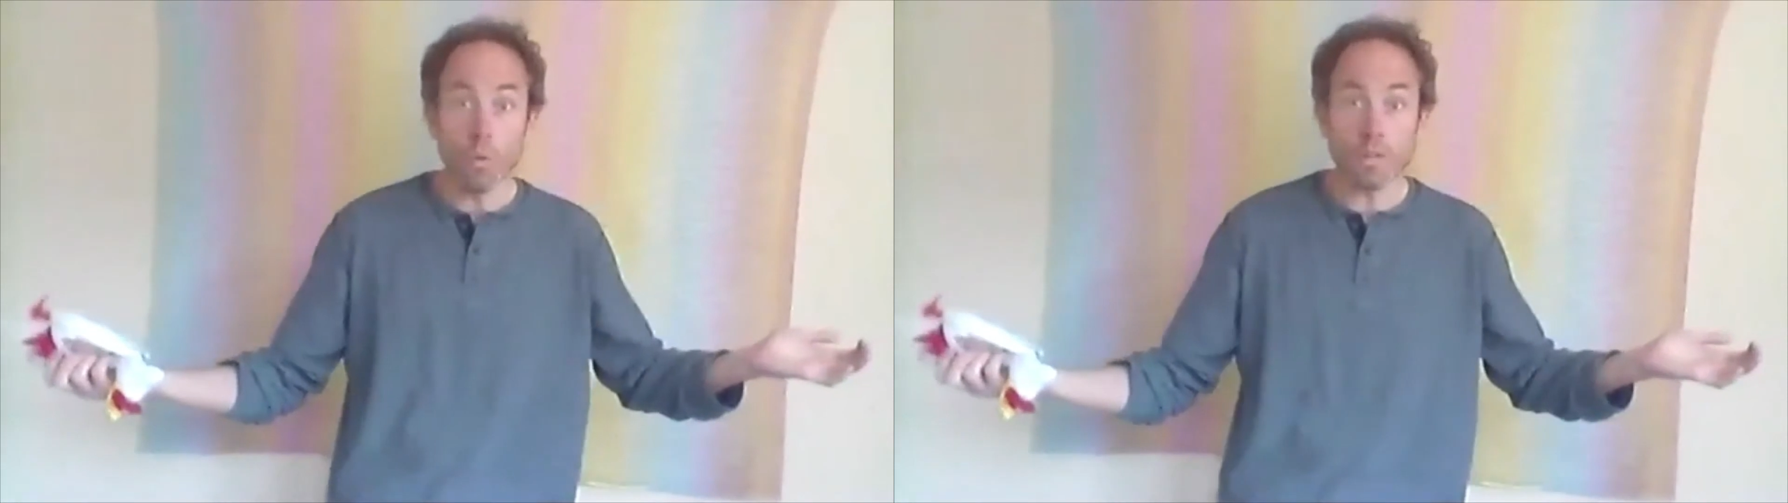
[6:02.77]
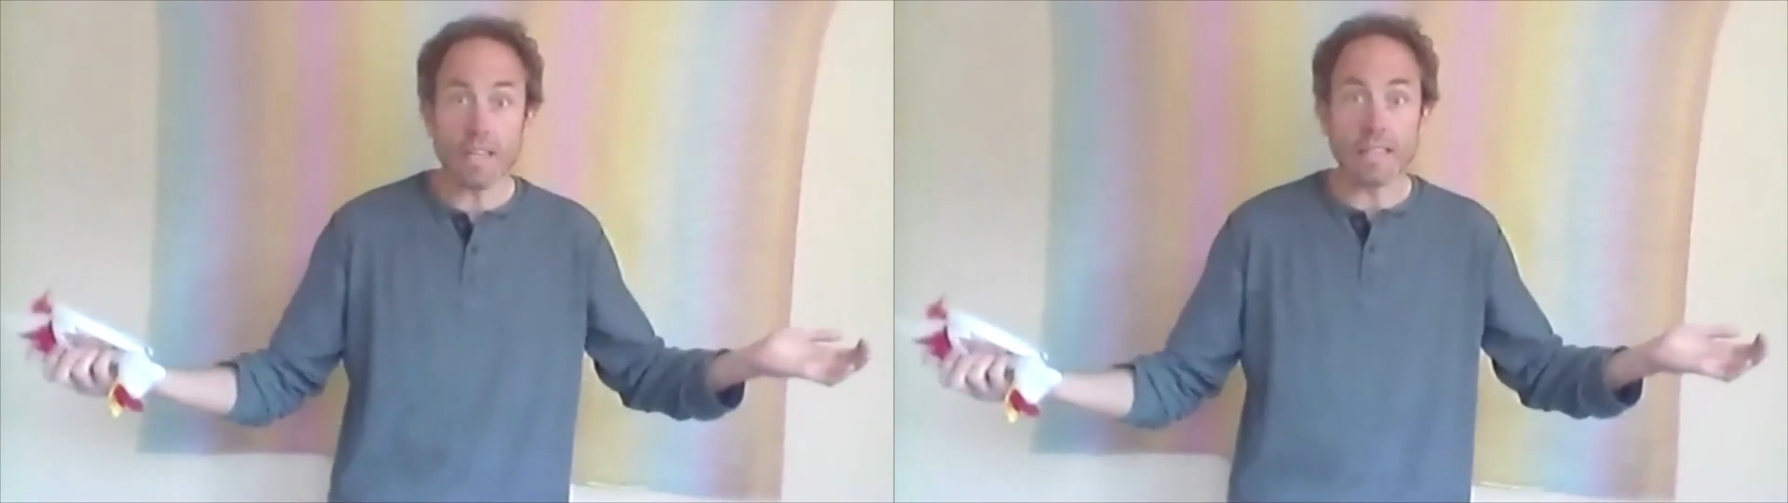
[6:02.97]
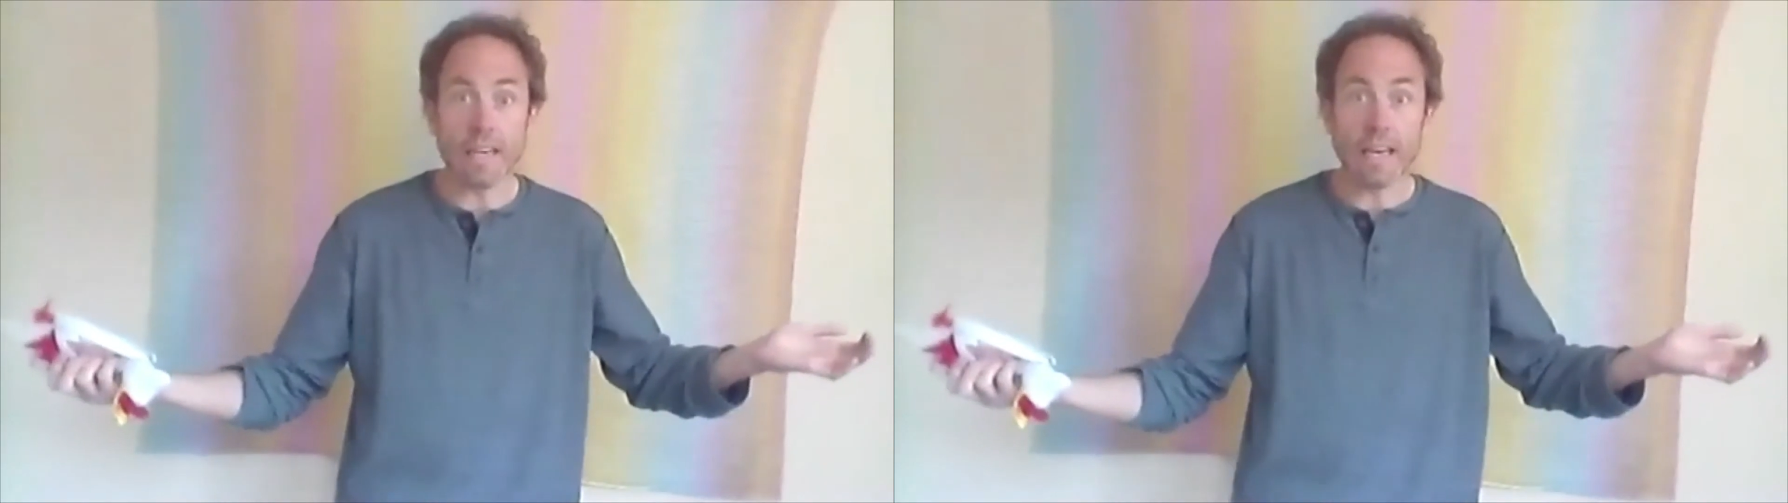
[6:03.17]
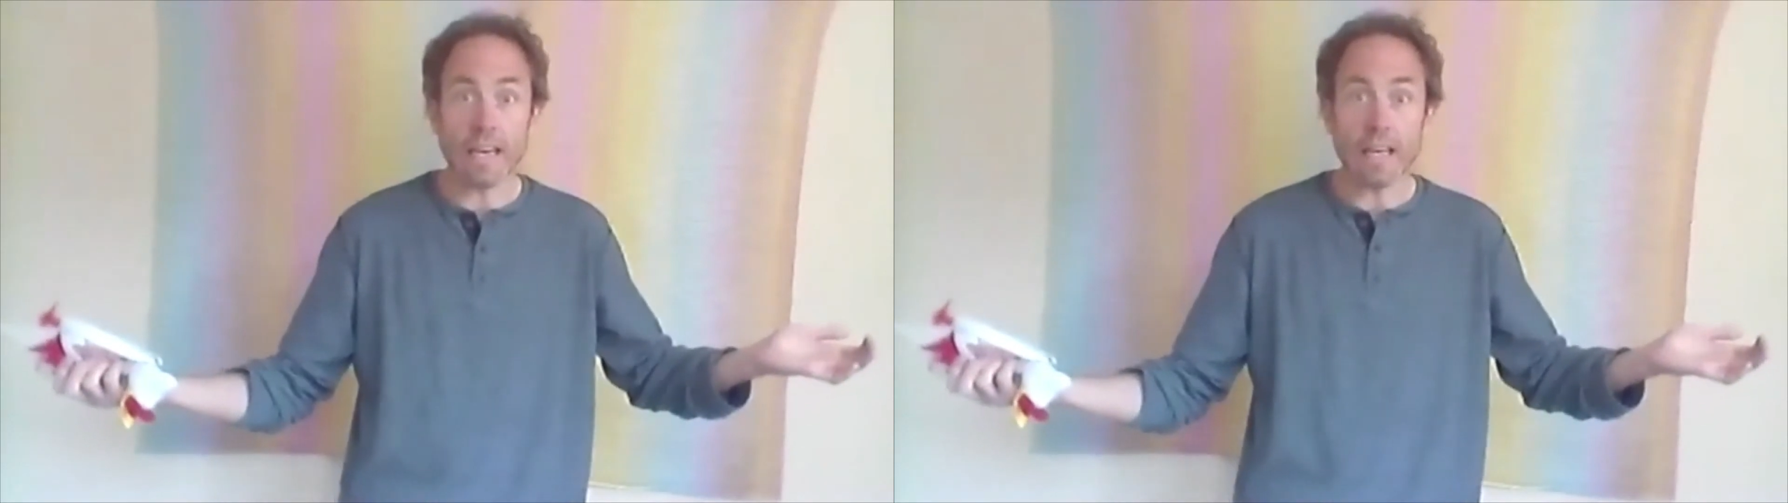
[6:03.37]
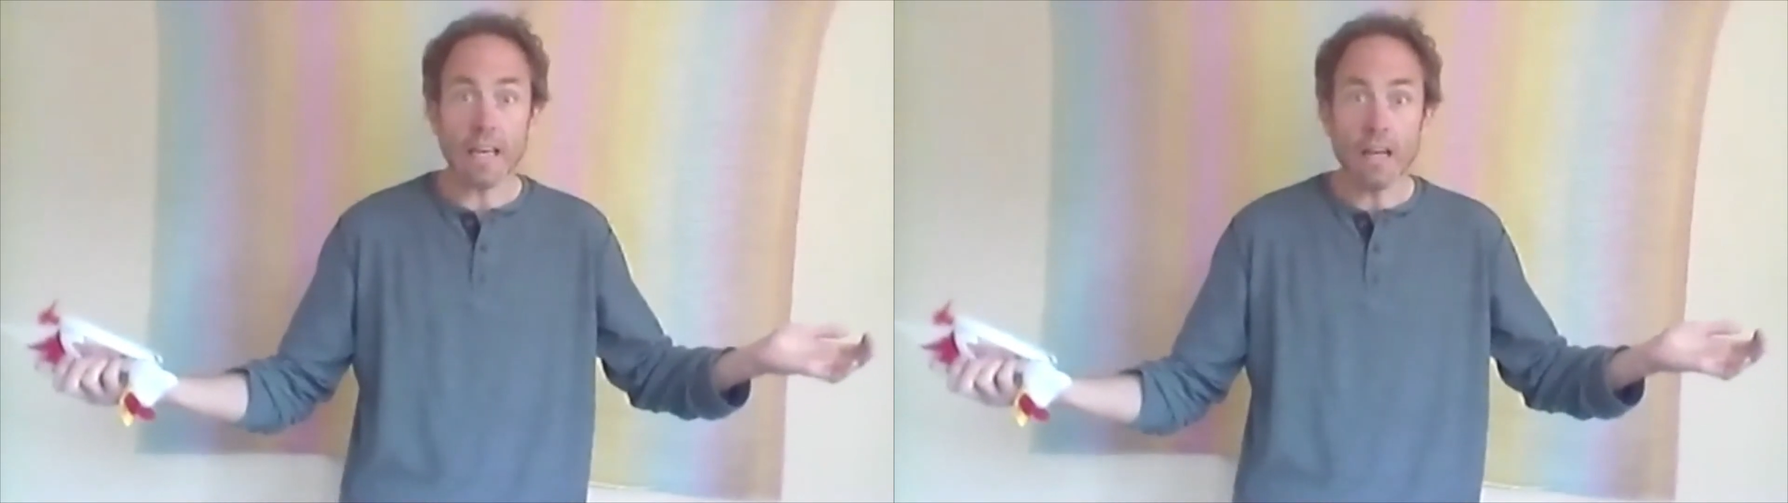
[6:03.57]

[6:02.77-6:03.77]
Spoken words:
did he?